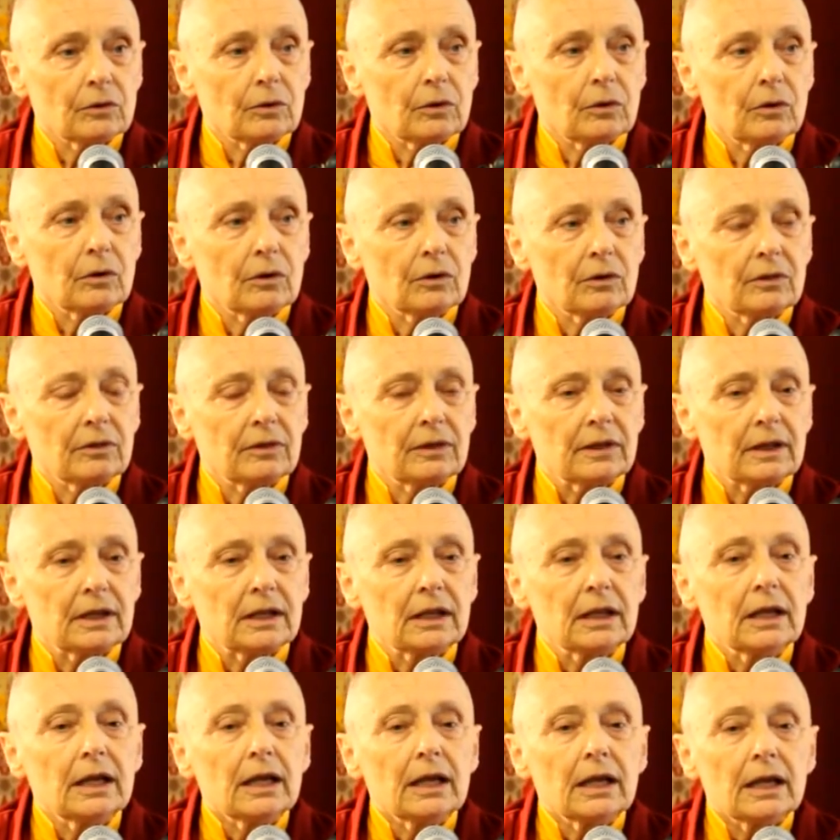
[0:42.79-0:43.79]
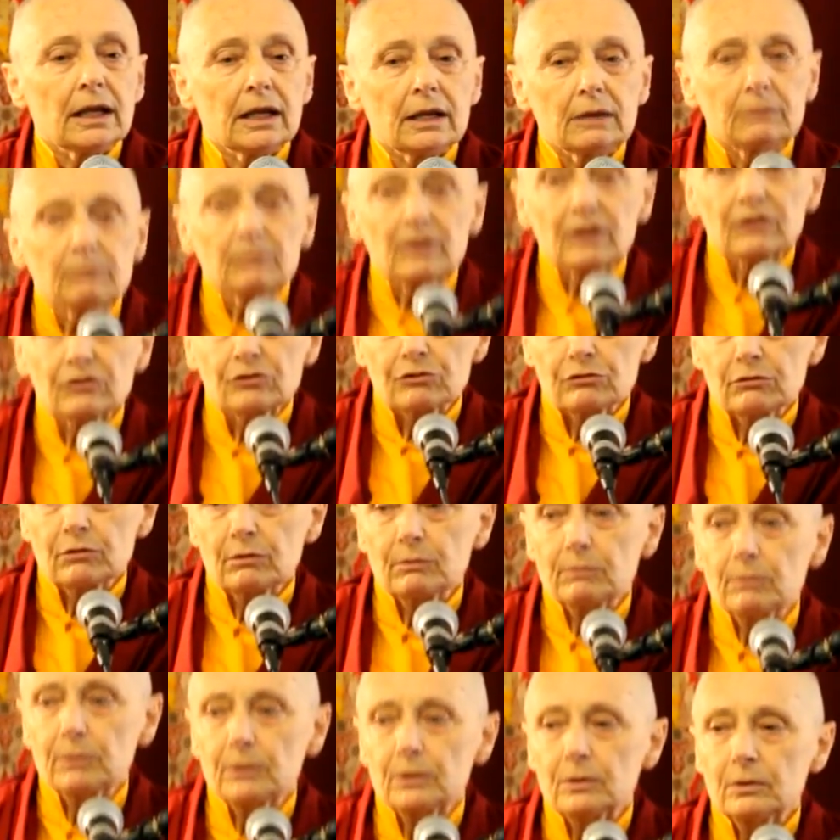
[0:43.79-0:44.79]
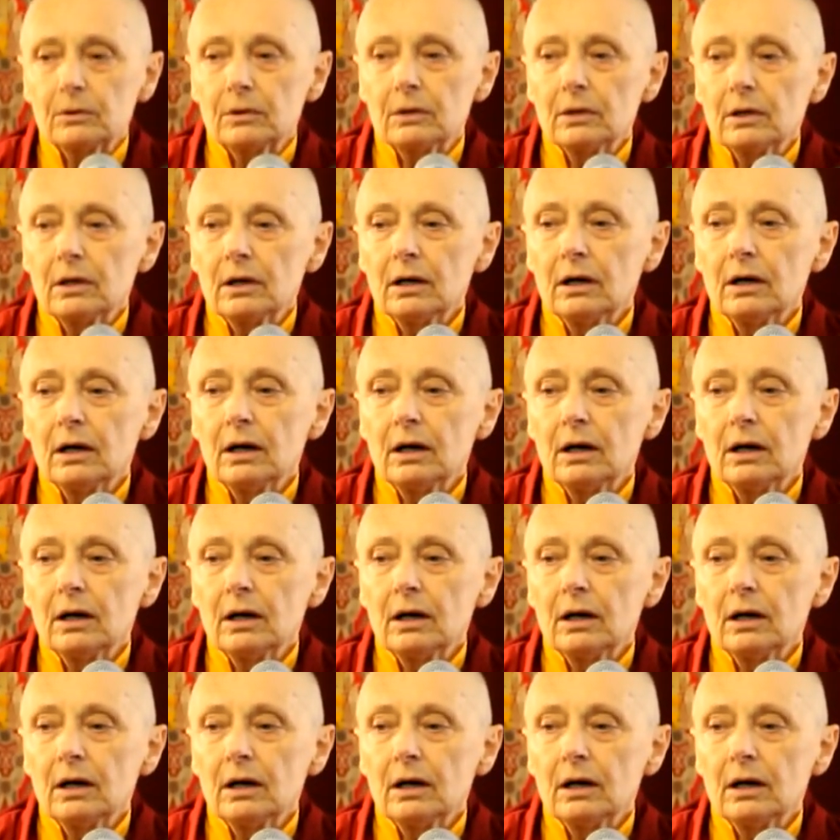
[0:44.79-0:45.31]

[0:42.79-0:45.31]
or the immeasurable